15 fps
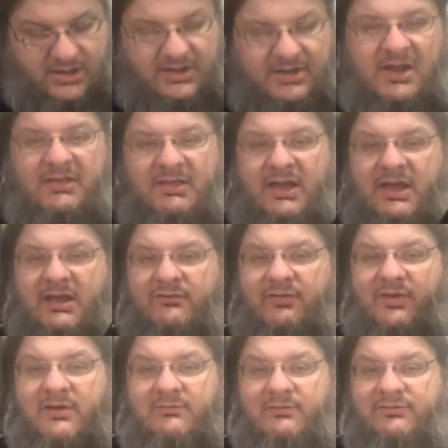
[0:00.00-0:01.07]
Nothing
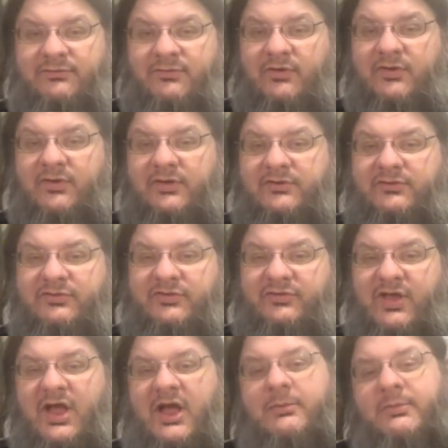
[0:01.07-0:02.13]
innovative as far as
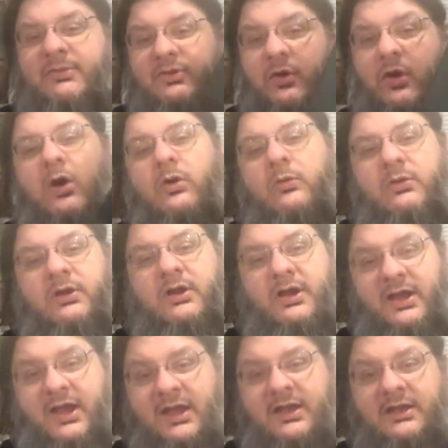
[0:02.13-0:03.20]
design, but the artwork,
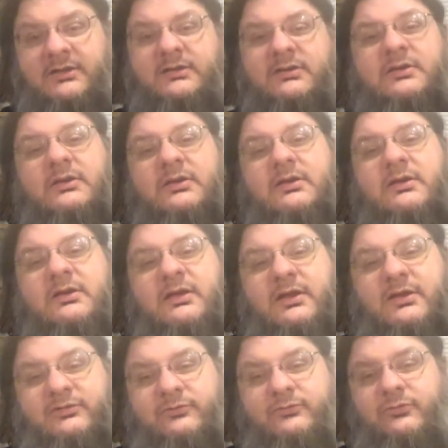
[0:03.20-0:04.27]
again,
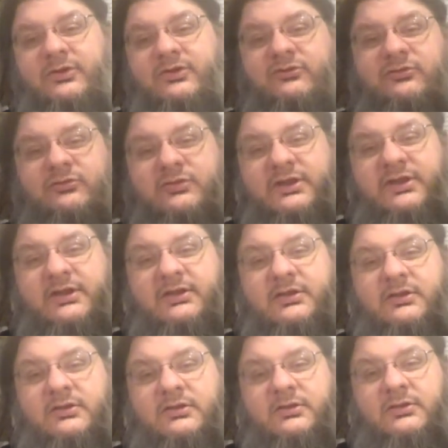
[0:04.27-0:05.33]
is
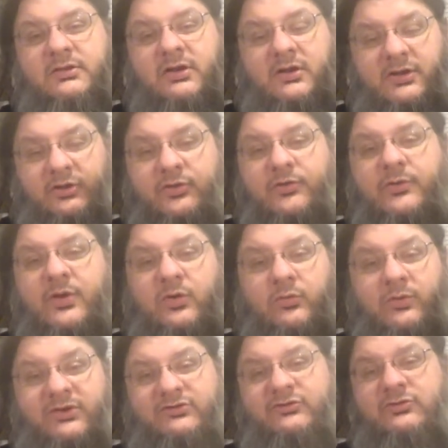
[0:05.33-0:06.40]
new
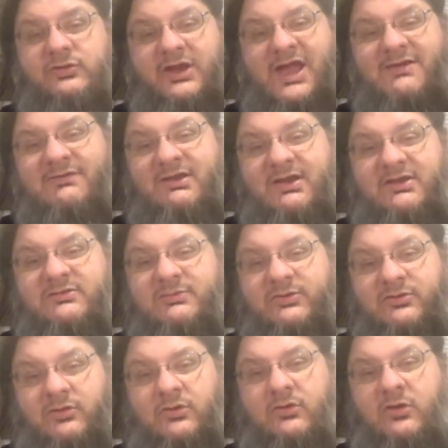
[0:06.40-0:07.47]
original Kevin Eastman
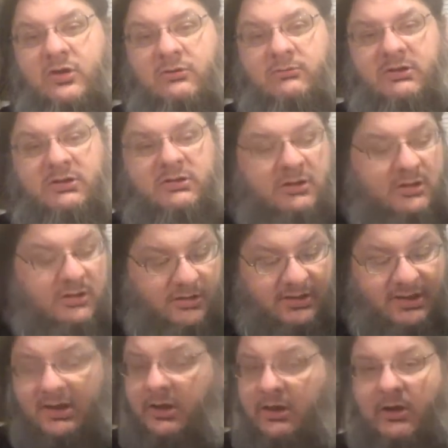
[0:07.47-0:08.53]
Turtle artwork.
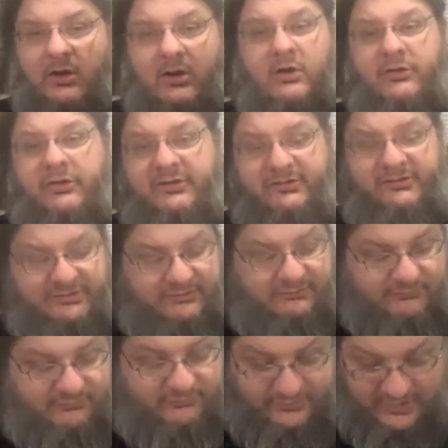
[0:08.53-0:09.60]
He did all this
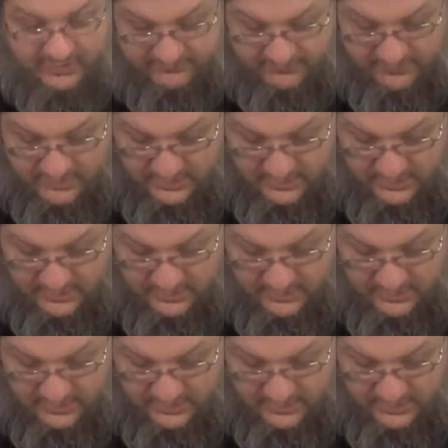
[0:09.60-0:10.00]
stuff.